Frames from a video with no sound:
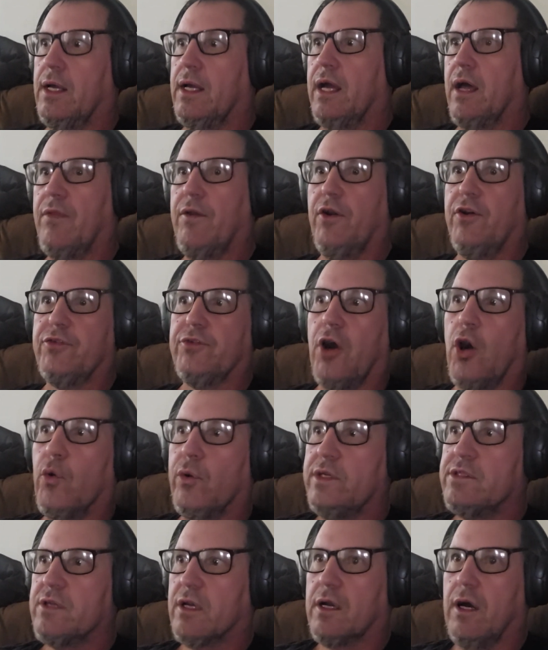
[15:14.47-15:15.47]
and there's
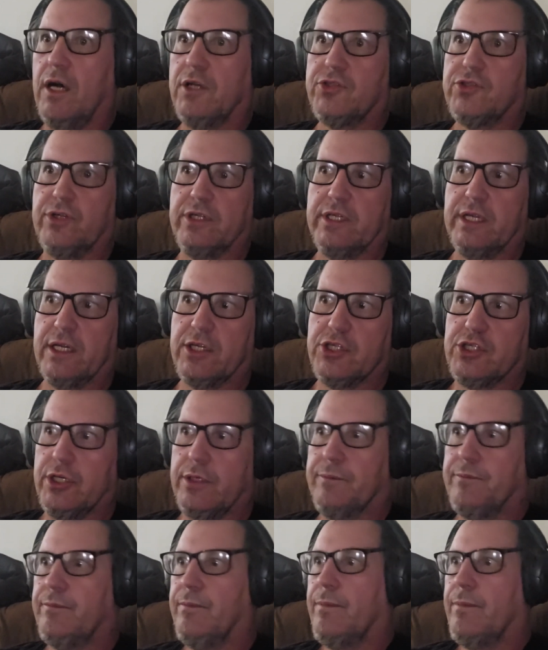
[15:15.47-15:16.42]
always a contradiction.